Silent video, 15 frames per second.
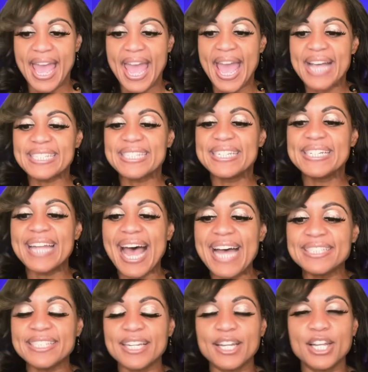has
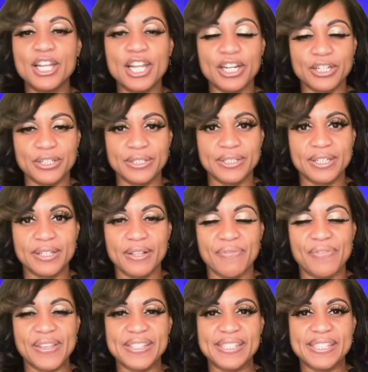not learned
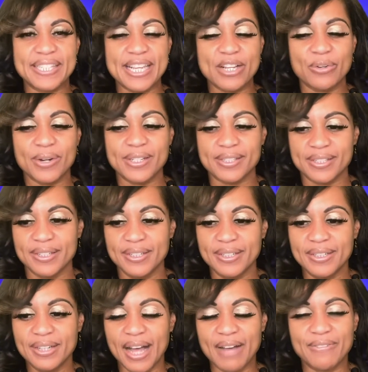the secret
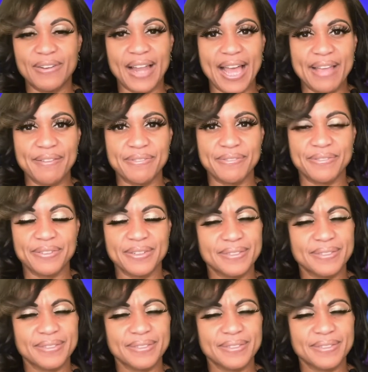of life."